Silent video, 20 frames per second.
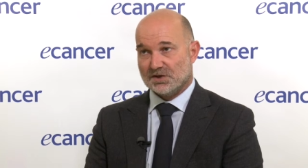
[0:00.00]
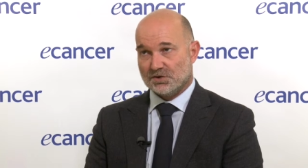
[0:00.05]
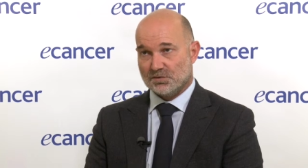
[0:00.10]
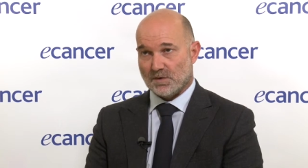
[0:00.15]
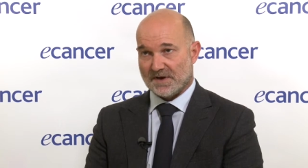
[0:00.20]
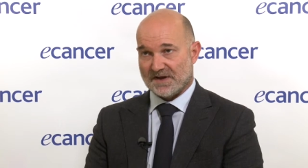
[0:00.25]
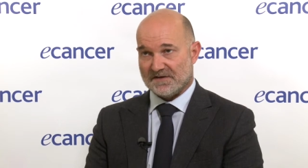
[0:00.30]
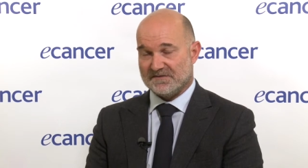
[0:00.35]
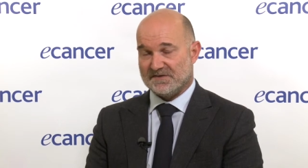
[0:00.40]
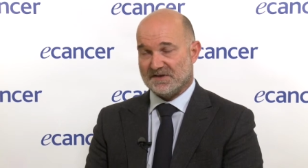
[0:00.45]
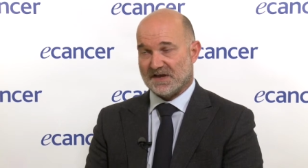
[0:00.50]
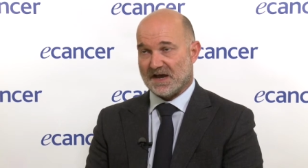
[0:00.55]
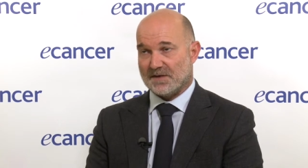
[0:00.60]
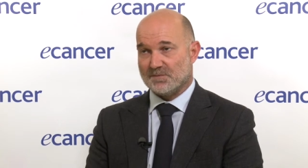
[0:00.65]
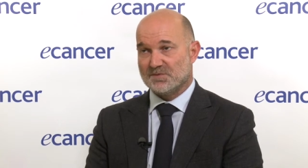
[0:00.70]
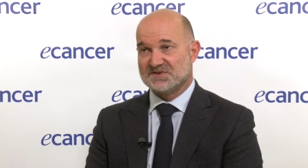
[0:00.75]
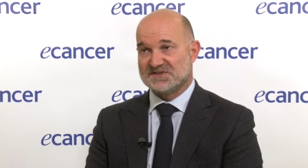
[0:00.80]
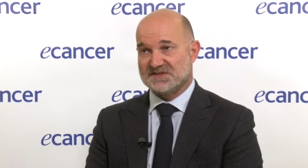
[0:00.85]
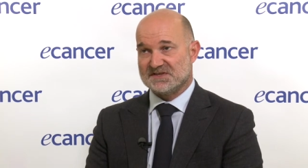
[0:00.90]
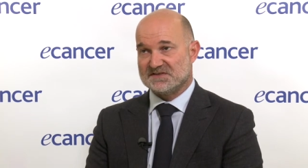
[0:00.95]
to have the
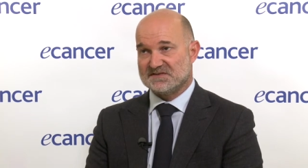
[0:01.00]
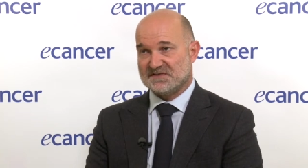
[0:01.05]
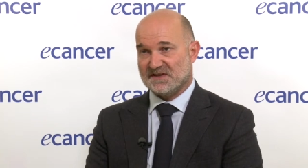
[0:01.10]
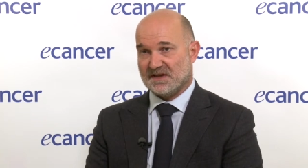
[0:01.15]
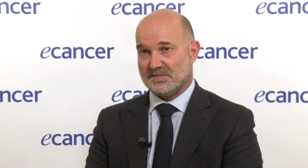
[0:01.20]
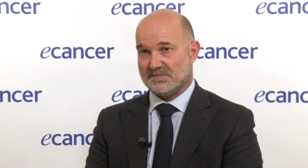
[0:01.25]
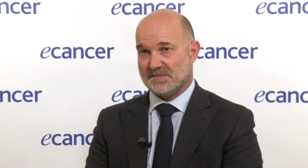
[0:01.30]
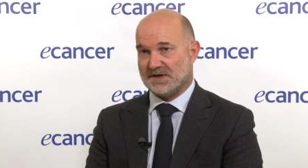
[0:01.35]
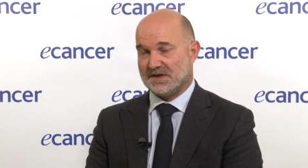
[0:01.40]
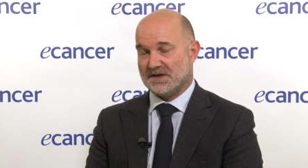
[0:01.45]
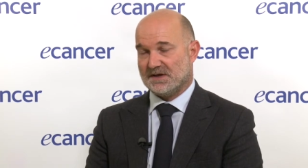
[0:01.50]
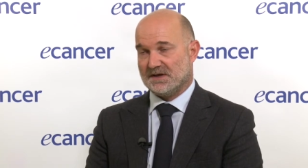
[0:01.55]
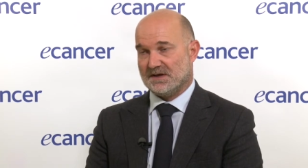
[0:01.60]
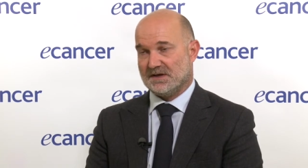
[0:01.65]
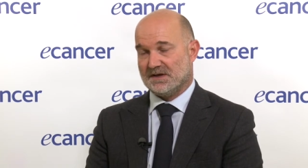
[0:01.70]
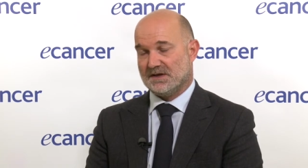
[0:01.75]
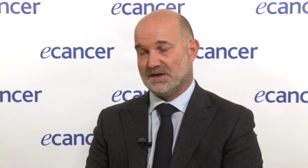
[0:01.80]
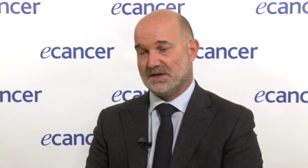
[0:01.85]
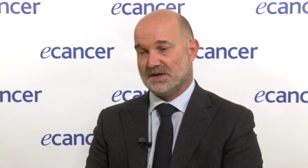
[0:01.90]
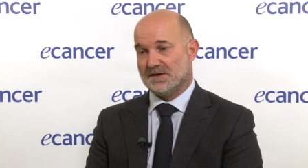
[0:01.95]
immune system uh,
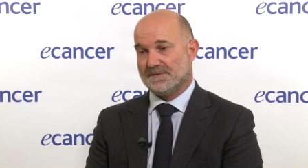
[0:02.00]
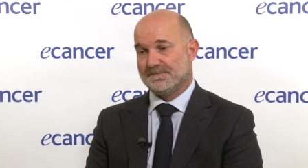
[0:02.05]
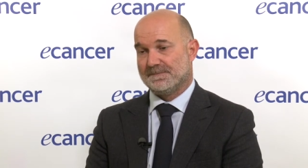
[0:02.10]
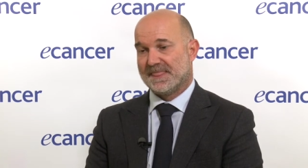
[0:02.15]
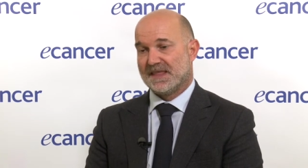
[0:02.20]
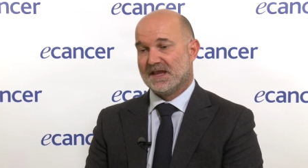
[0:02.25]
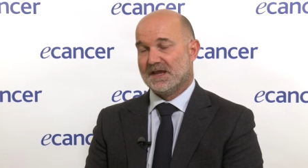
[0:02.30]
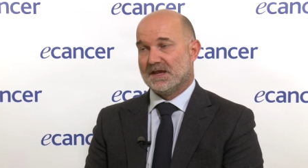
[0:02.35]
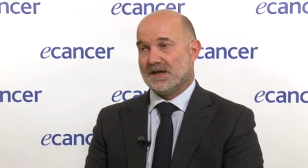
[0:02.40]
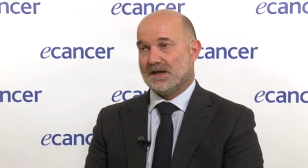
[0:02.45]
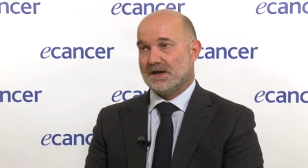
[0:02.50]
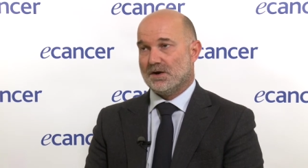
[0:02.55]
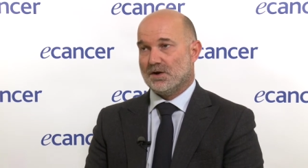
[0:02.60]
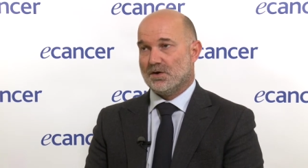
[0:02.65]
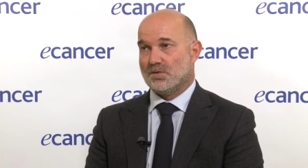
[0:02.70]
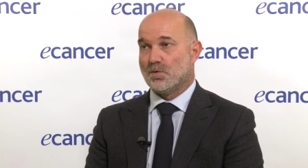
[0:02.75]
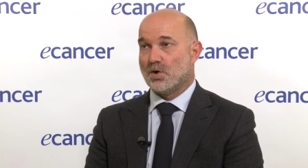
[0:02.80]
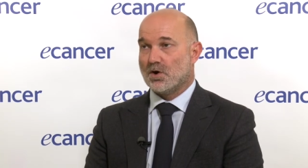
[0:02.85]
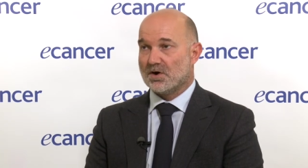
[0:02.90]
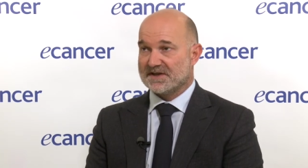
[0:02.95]
uh,
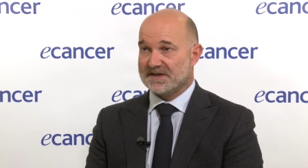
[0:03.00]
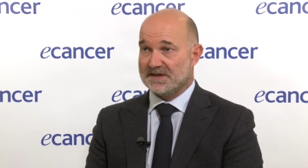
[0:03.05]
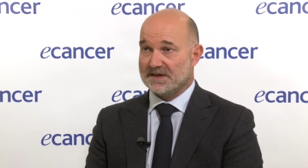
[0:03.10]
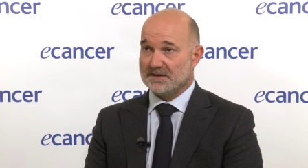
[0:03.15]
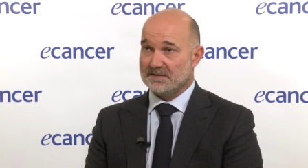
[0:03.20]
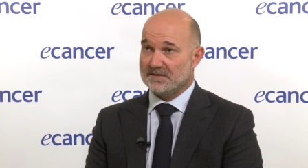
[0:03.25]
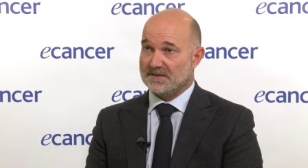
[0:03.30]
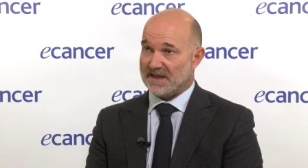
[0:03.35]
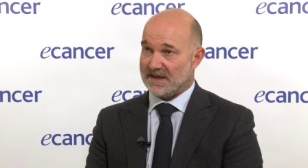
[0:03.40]
uh, working.